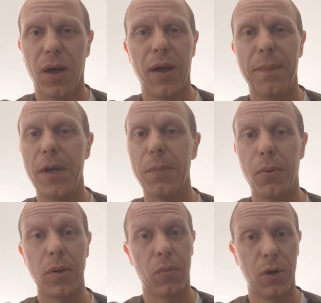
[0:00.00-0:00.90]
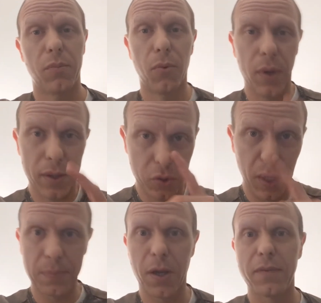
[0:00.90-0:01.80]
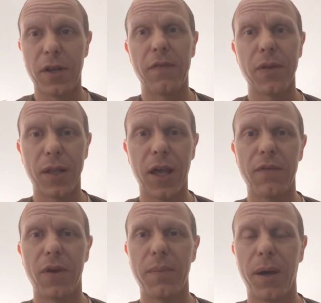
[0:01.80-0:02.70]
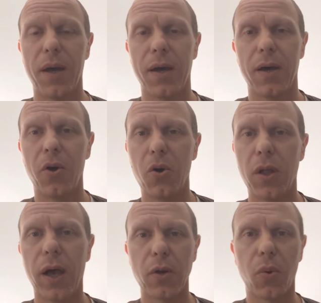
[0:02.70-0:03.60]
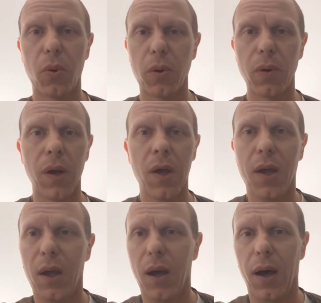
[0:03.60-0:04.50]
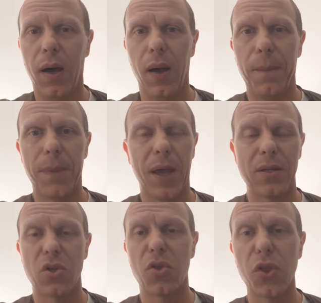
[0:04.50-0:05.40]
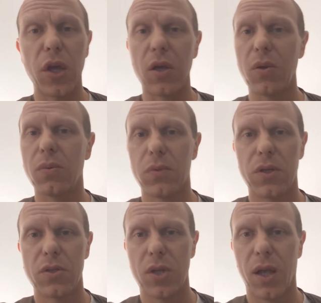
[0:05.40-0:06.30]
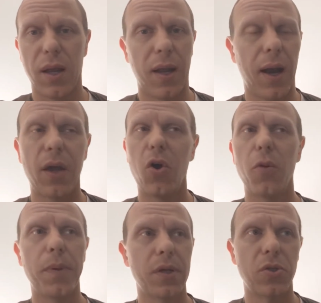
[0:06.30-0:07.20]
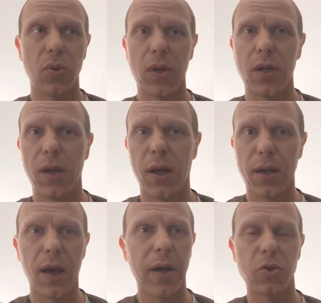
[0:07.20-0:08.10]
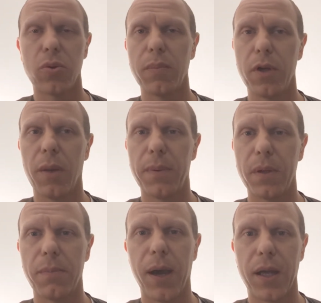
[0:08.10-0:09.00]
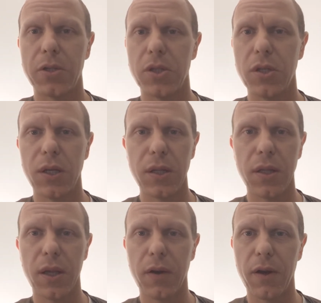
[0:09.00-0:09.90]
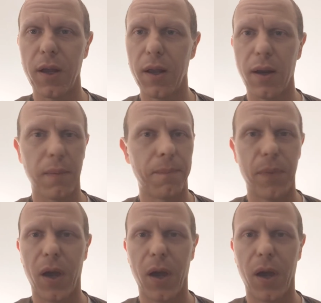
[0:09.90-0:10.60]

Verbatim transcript: I uh, made a point. Well, number one, drop dot definitely gave them a, a whole hindquarter um, as a thank you because and I hope he enjoyed it. I got it trimmed up and packaged it neatly, and and